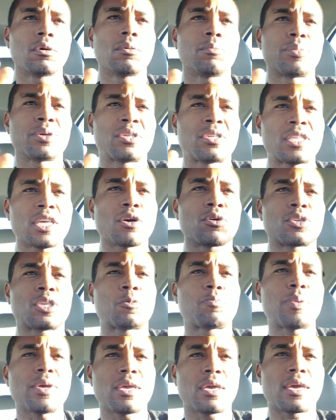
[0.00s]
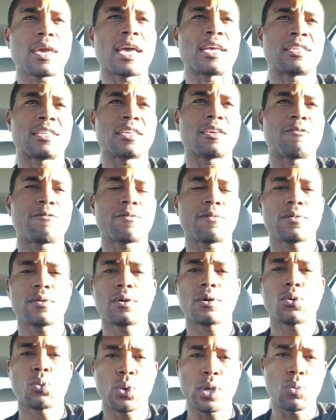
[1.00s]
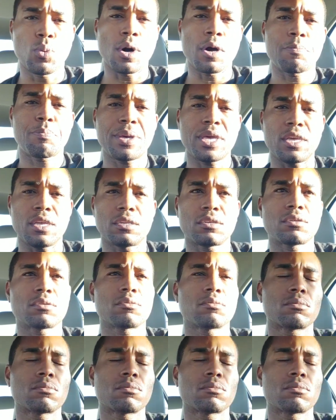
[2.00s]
but still speak as if we want peace?